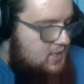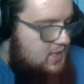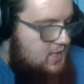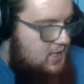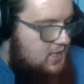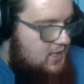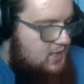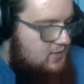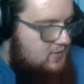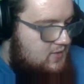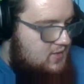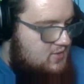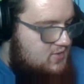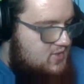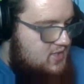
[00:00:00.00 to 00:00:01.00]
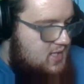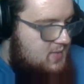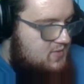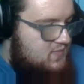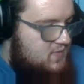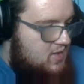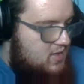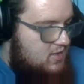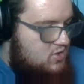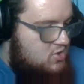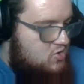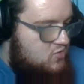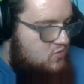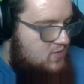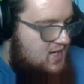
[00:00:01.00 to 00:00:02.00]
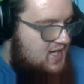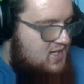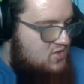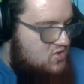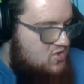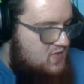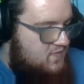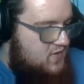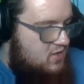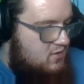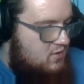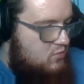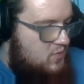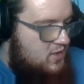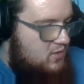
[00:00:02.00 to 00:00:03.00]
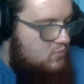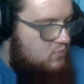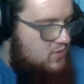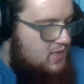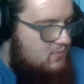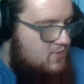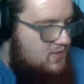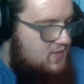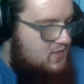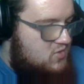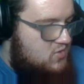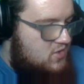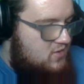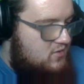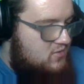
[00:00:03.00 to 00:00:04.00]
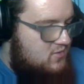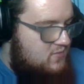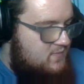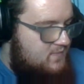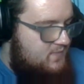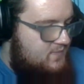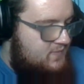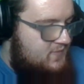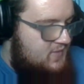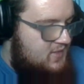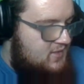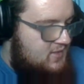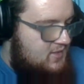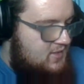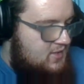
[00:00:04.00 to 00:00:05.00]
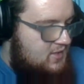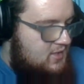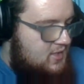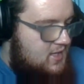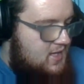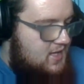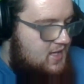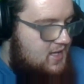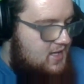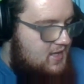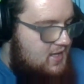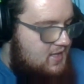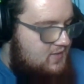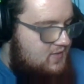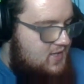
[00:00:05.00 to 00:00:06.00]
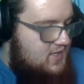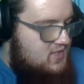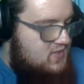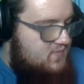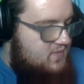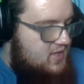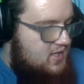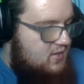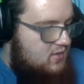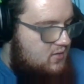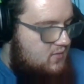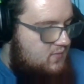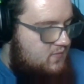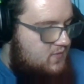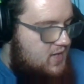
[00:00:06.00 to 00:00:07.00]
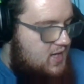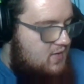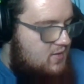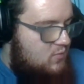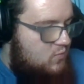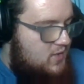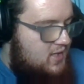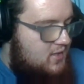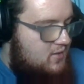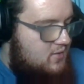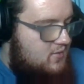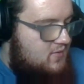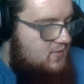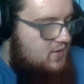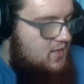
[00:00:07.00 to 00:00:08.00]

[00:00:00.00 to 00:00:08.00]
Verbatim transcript: And this seems very strange and very weird when I read this article. It, it does feel very weird